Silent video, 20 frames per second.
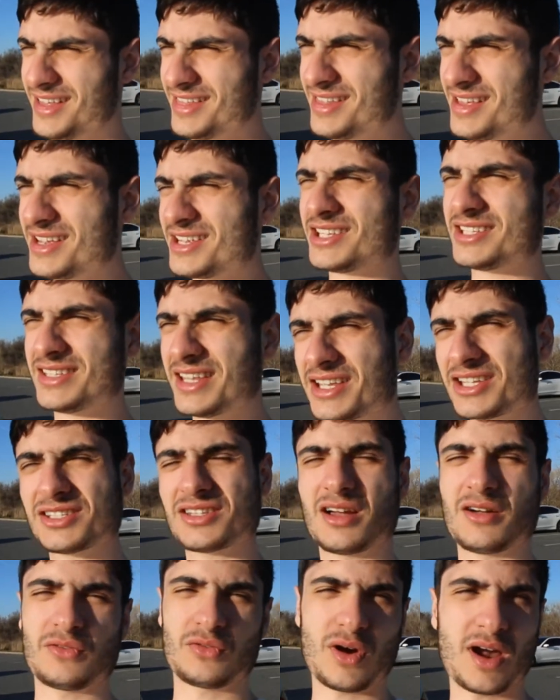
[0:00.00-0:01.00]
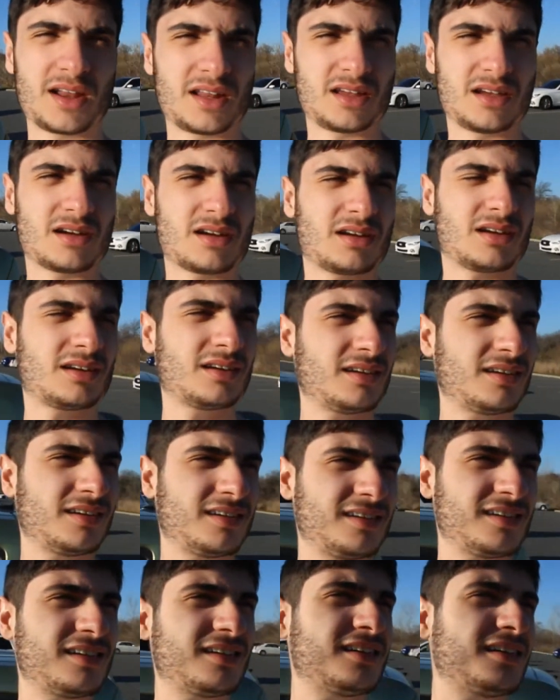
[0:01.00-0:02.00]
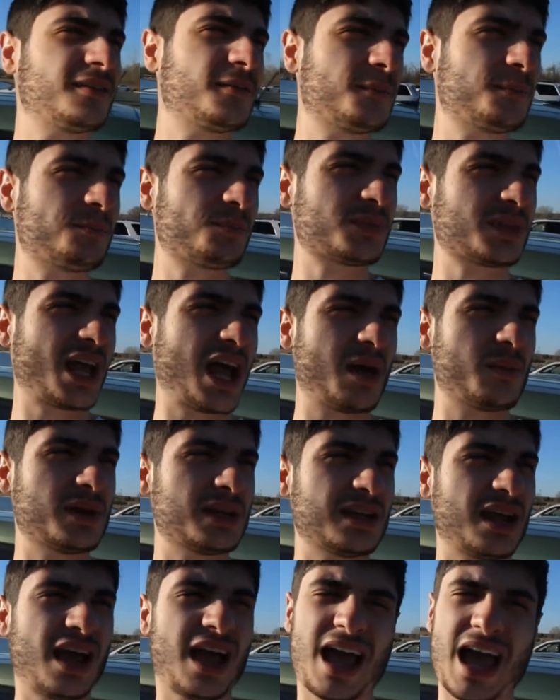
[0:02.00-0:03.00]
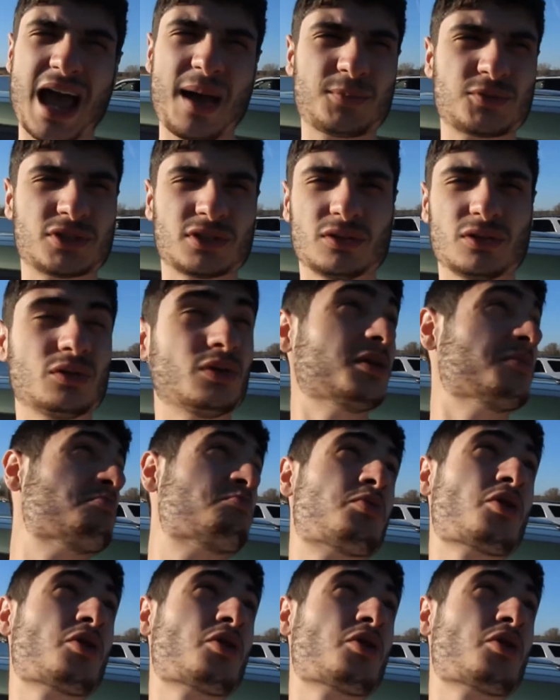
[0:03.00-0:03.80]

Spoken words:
This stuff right here. I mean, absolutely.